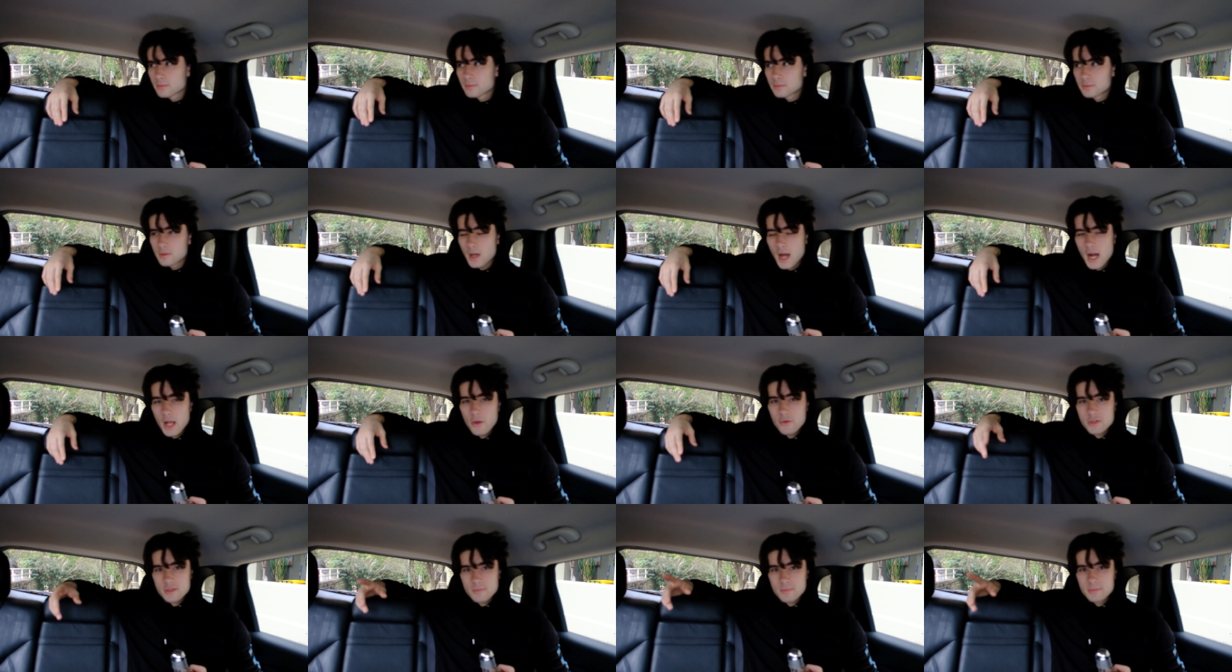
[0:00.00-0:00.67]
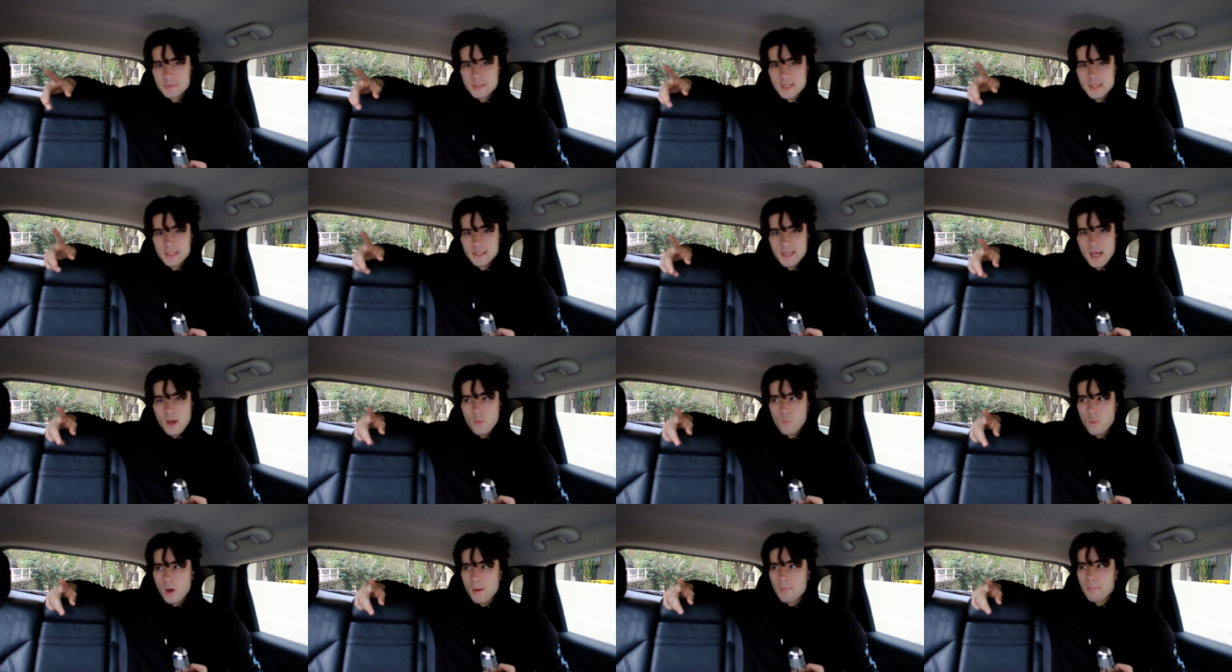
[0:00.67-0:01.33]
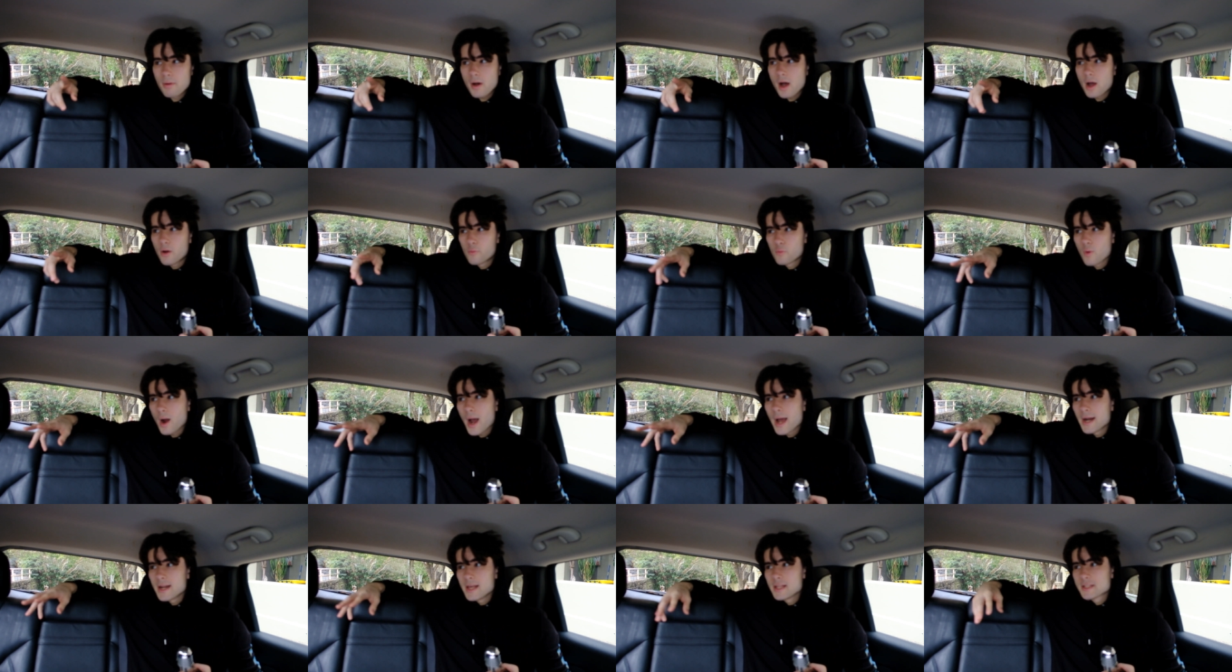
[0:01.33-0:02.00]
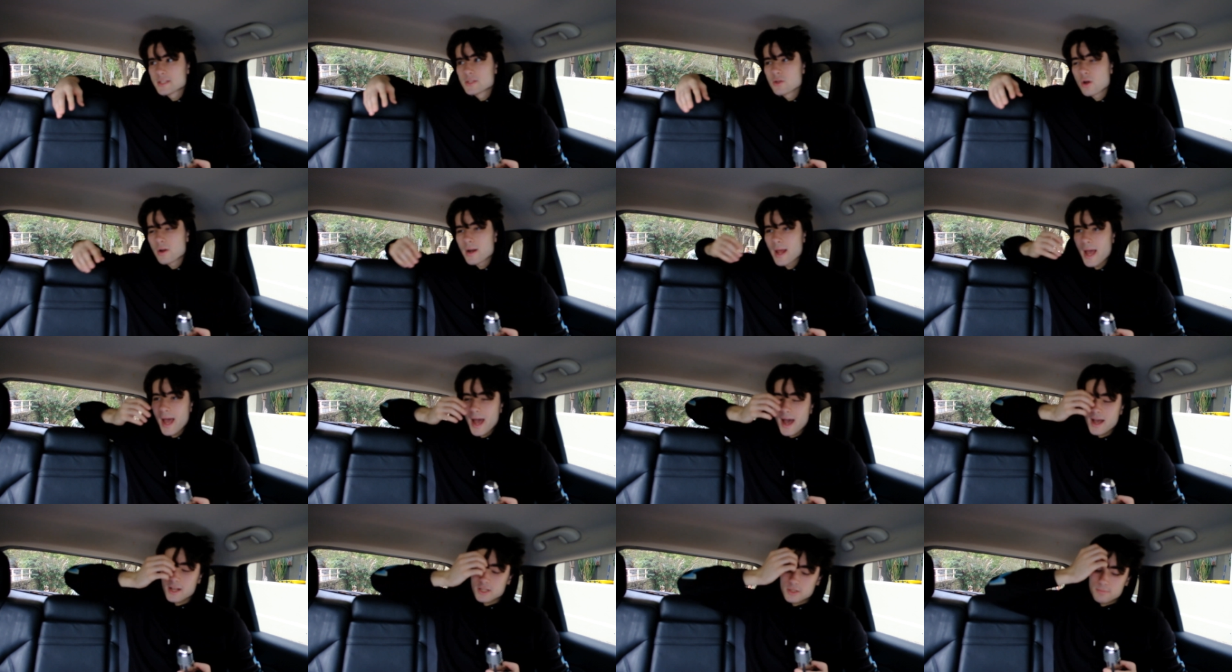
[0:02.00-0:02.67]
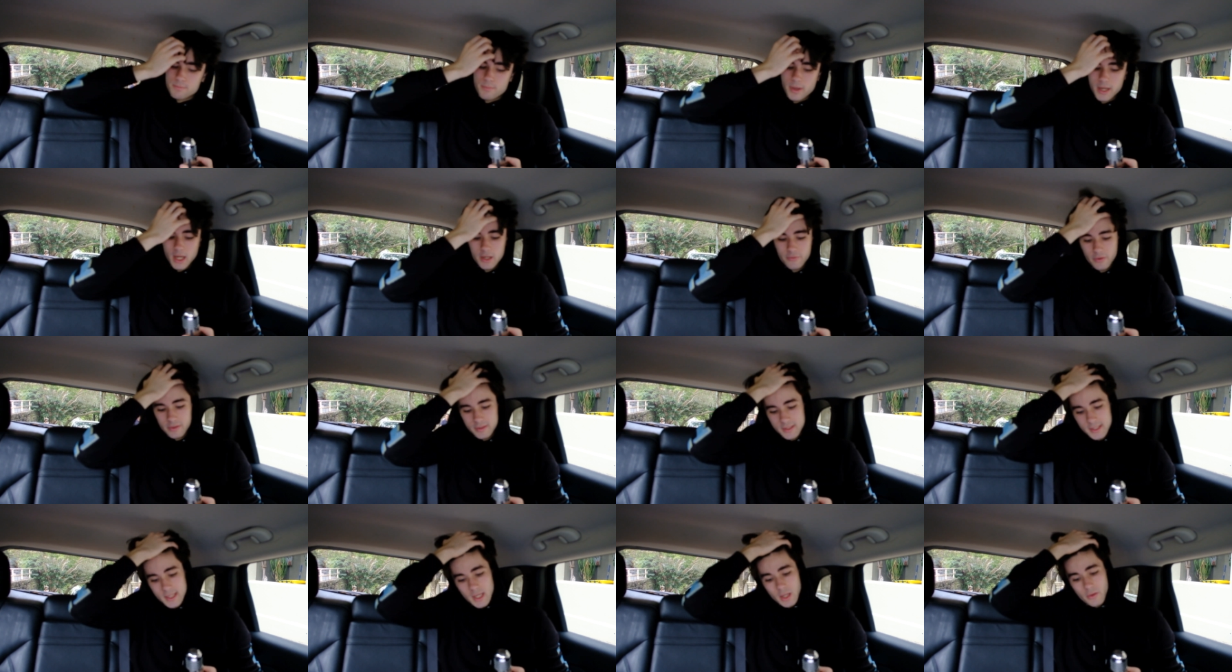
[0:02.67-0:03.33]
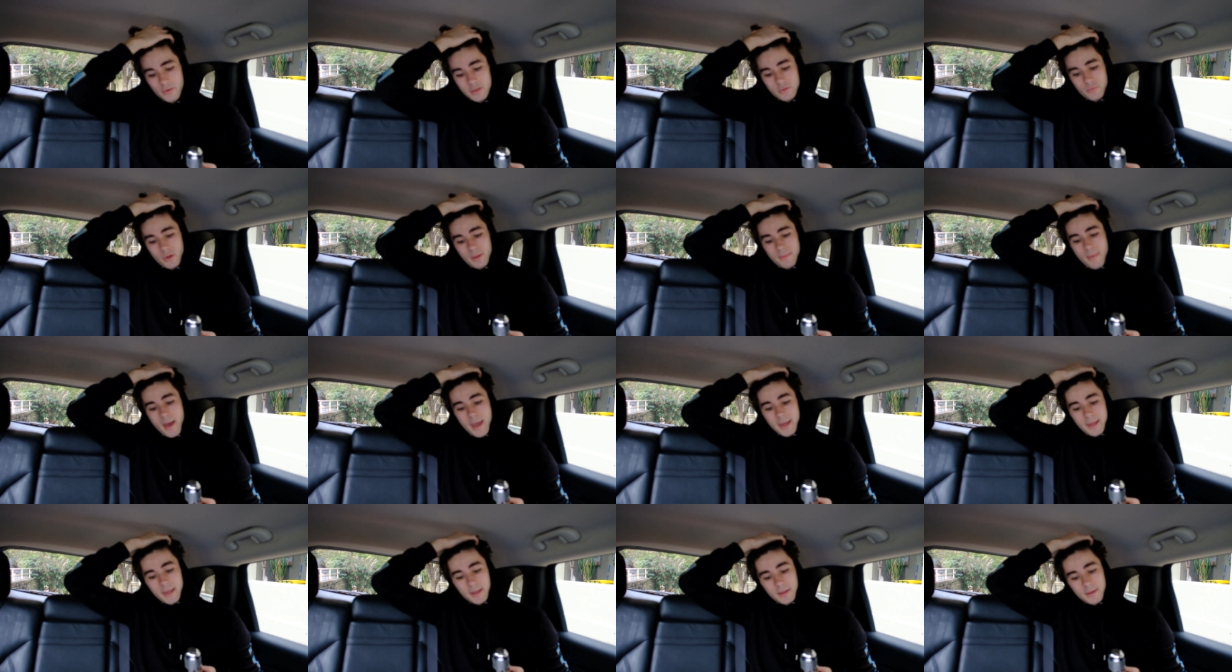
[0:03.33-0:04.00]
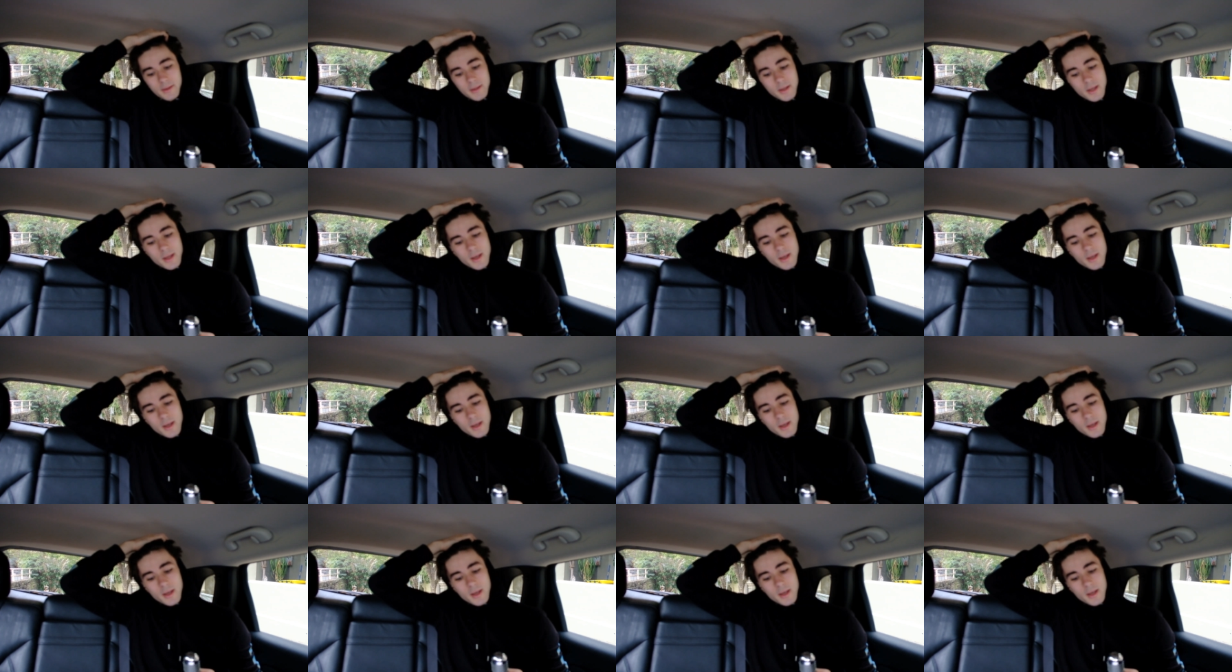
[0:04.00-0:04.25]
Nihilism did get one part right. It's not as big of a deal as we make it.